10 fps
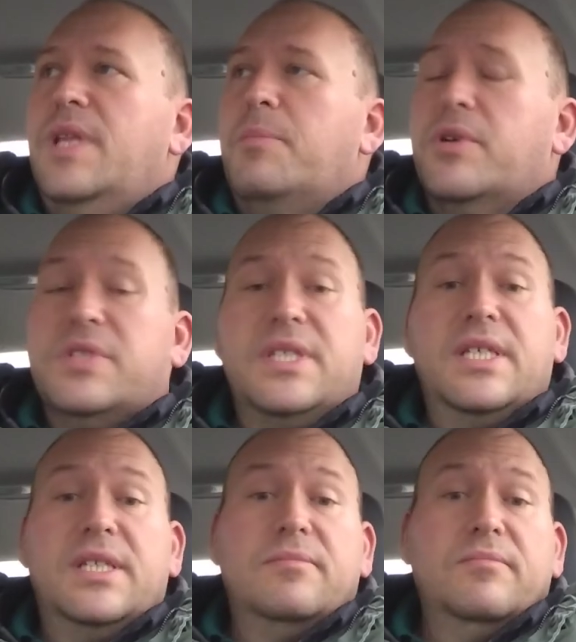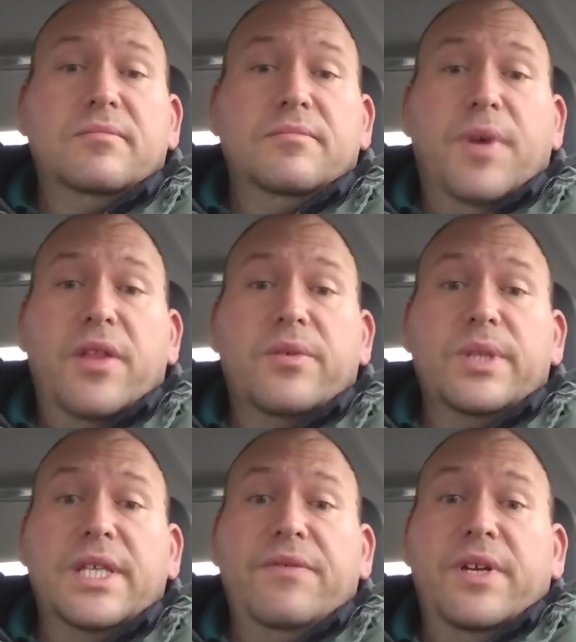The person didn't bother
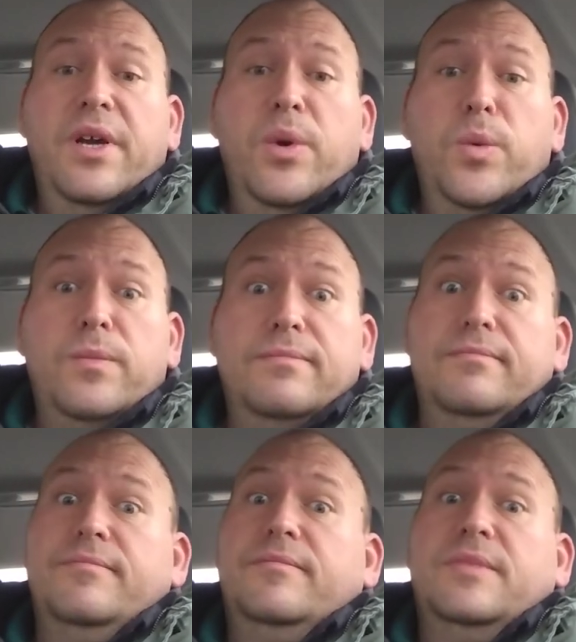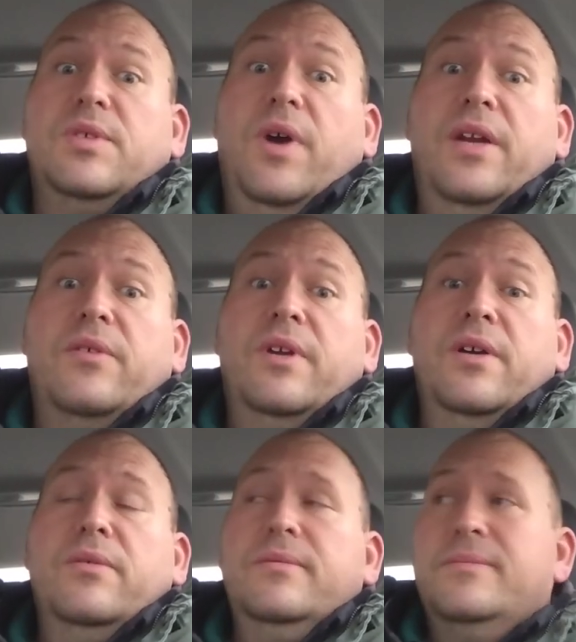to leave a note, so I don't
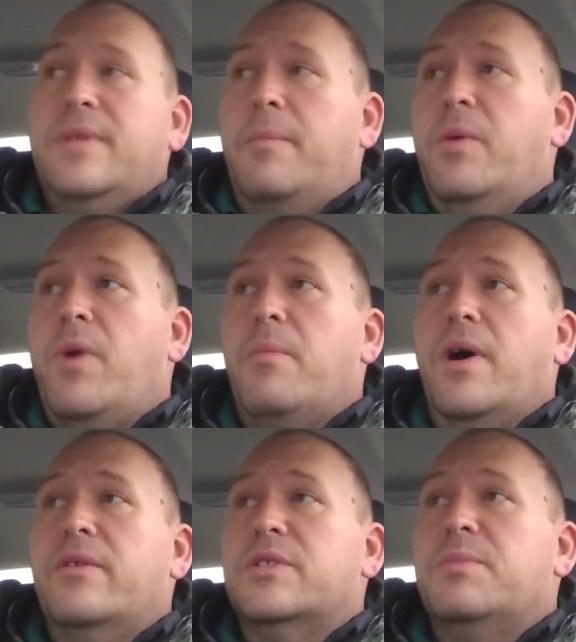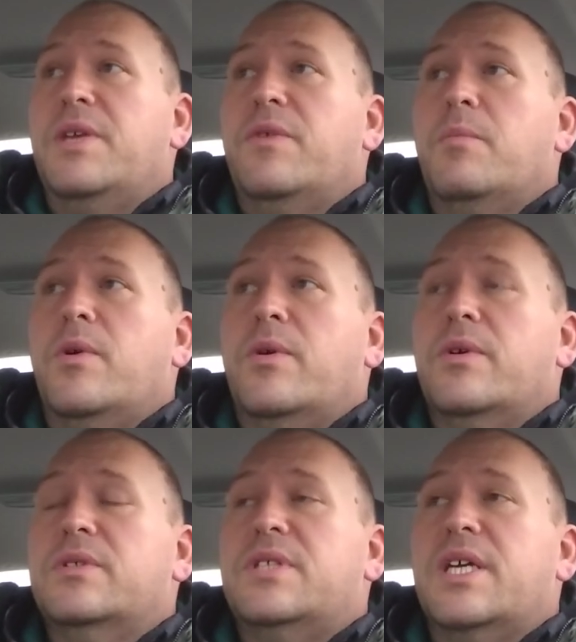know. I mean, what bothers me even
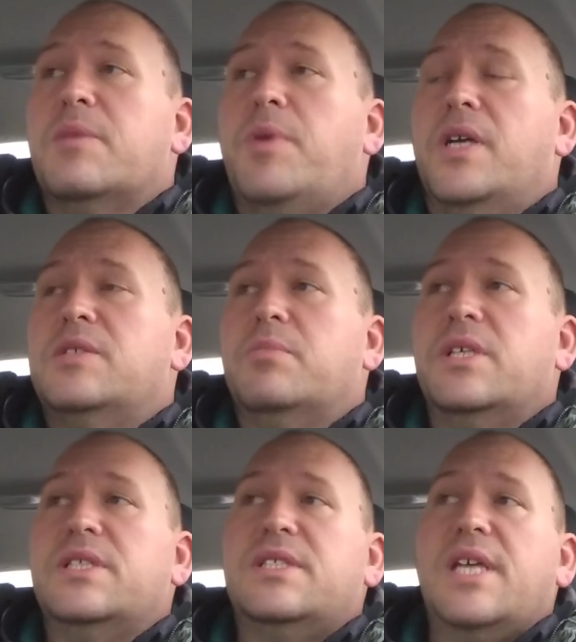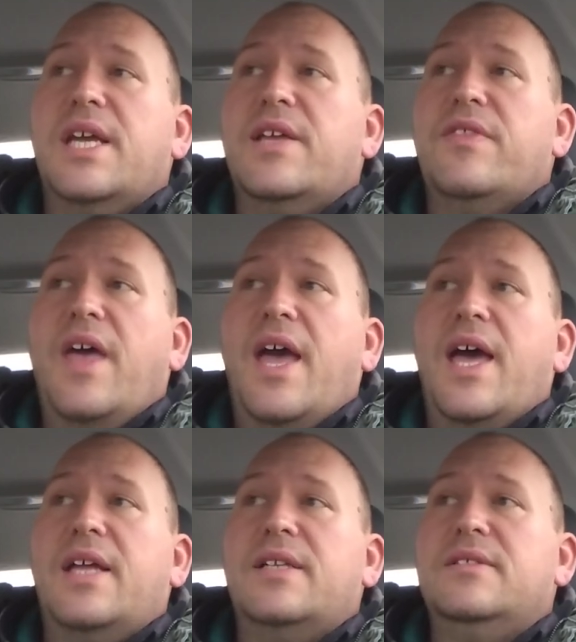more is they could possibly say
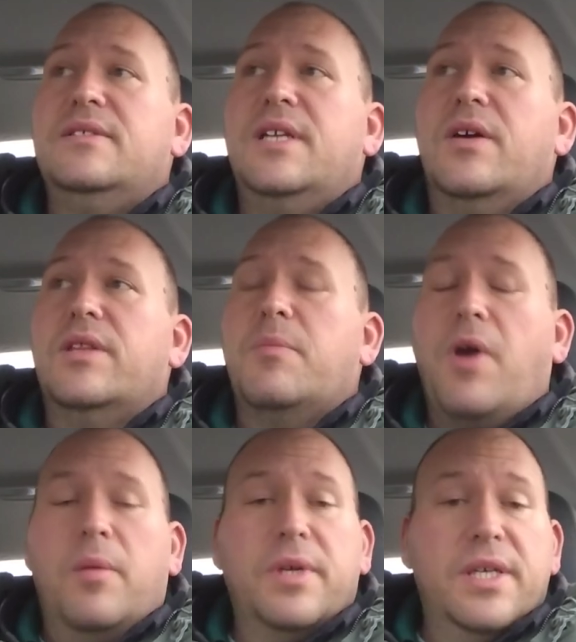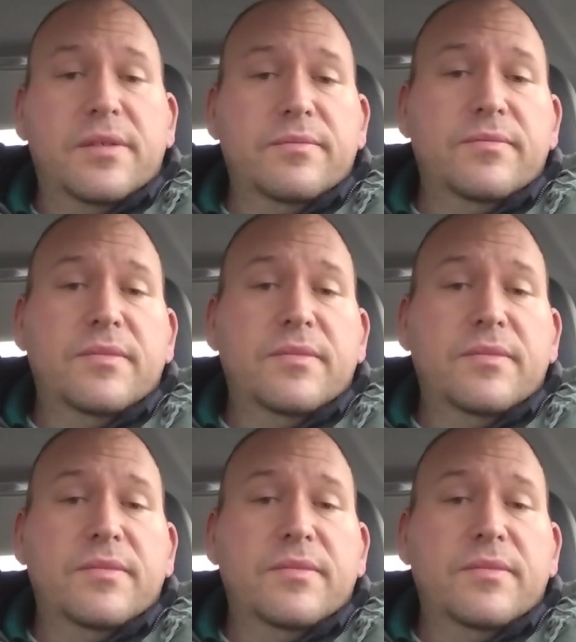that, they probably